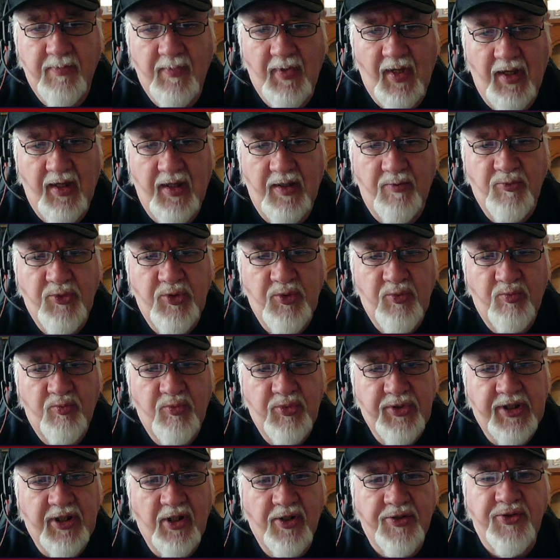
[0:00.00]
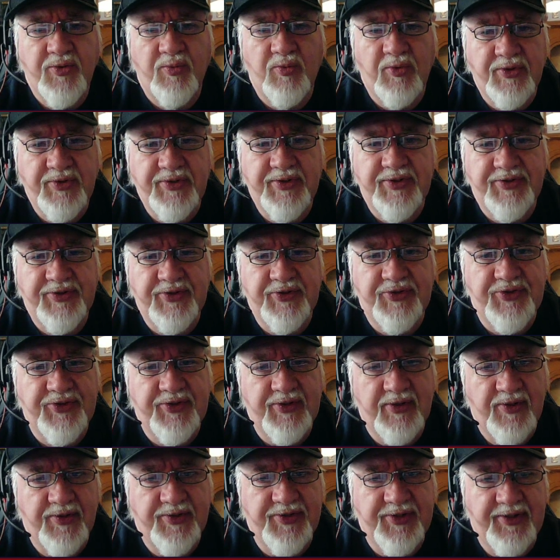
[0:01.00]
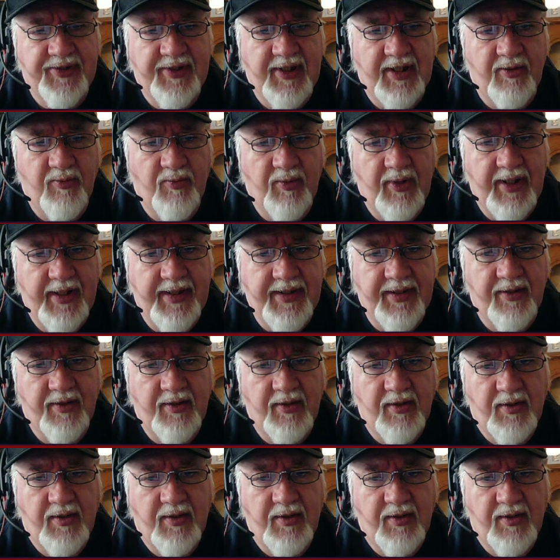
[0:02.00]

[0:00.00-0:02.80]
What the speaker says: And we kind of wanted to start it that way.